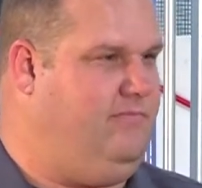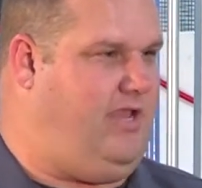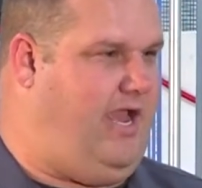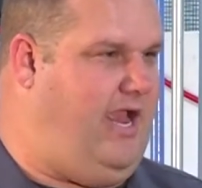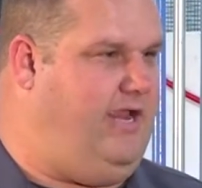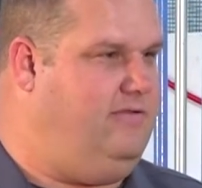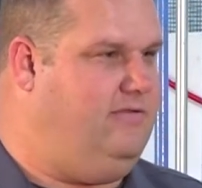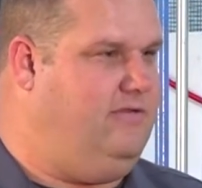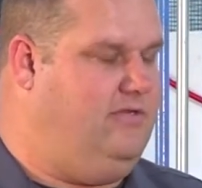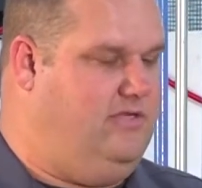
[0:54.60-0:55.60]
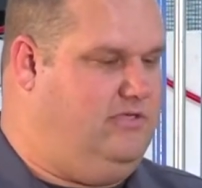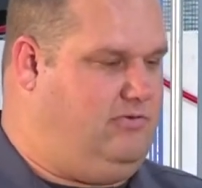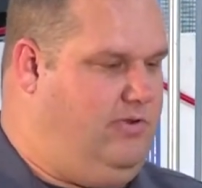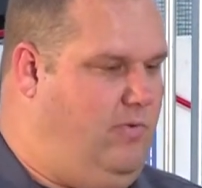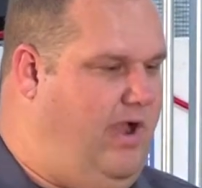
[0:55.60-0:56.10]
okay?
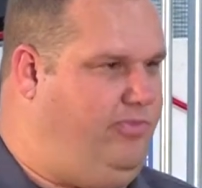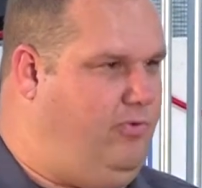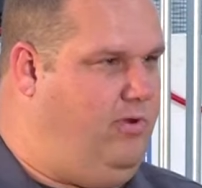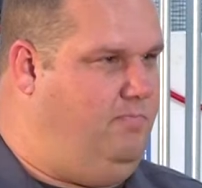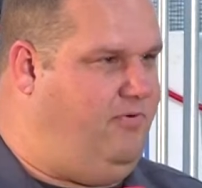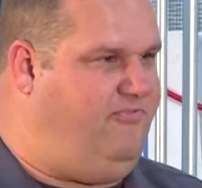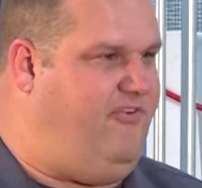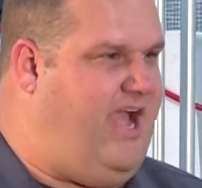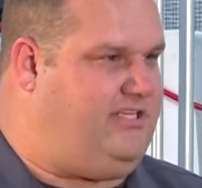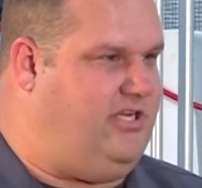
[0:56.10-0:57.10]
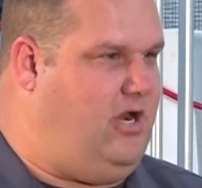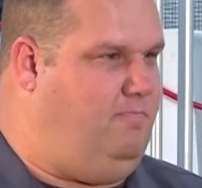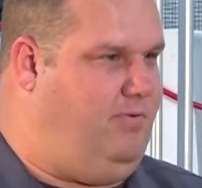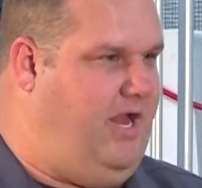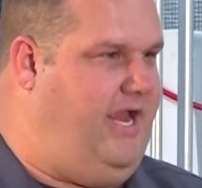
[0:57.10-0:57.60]
So we went through and perfected our
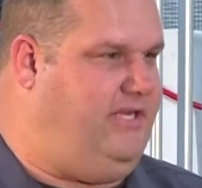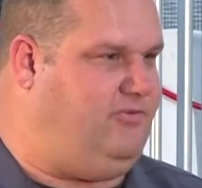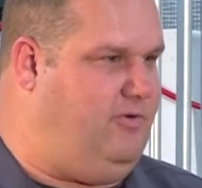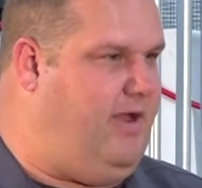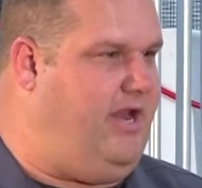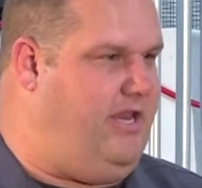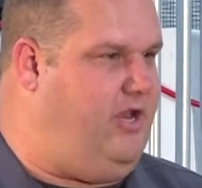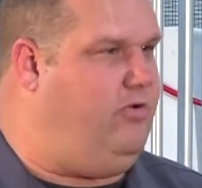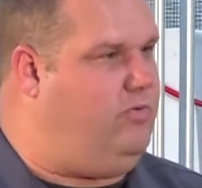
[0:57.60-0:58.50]
blanks for about a year,